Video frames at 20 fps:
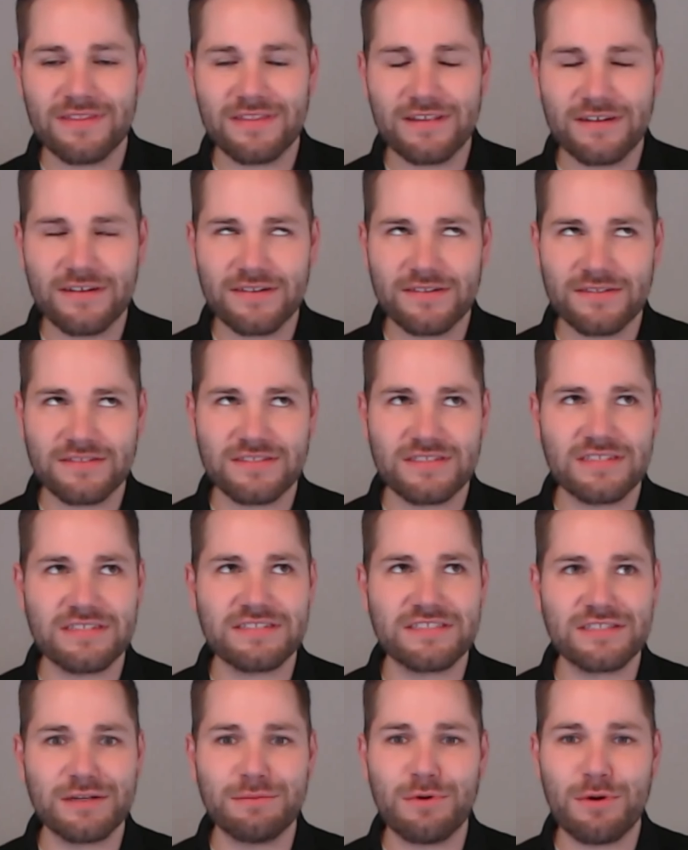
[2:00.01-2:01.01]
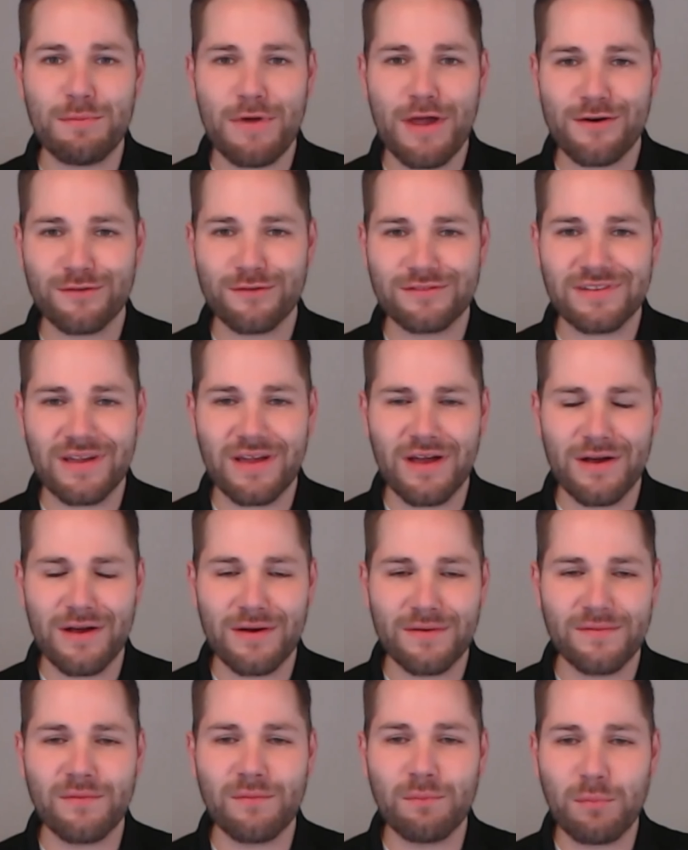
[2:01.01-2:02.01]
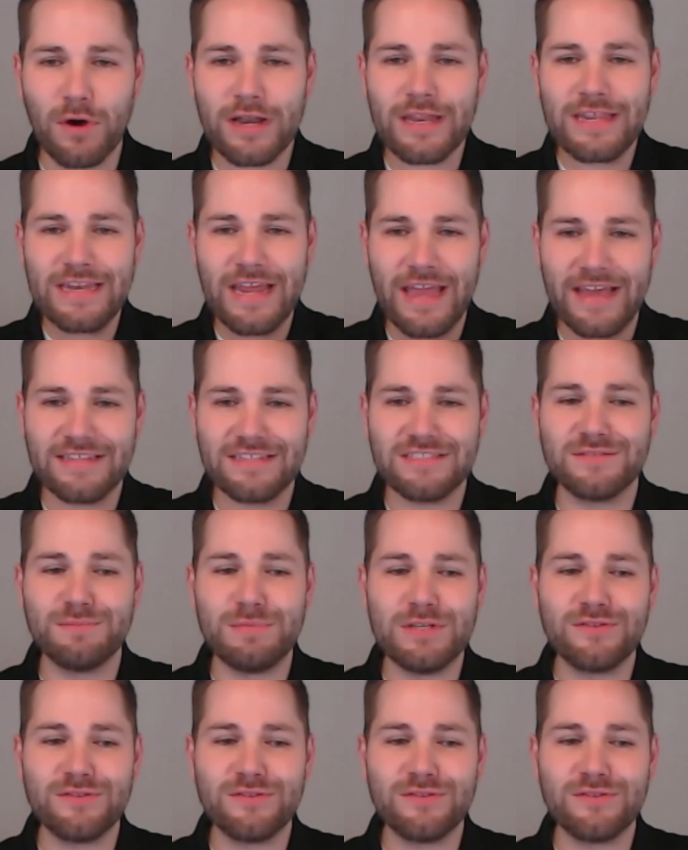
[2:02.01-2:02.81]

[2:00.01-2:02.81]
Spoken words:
there's some amount of butting heads